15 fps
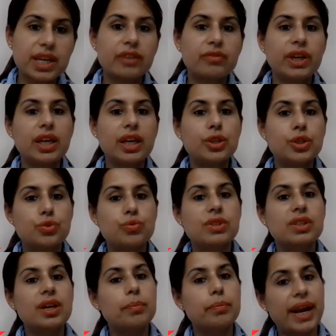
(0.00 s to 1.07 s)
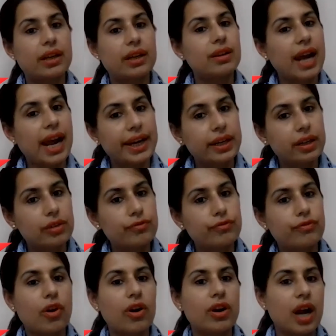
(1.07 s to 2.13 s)
and we can choose the better item
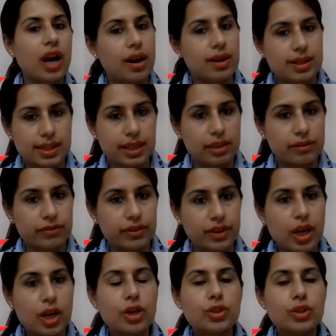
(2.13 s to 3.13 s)
for ourselves.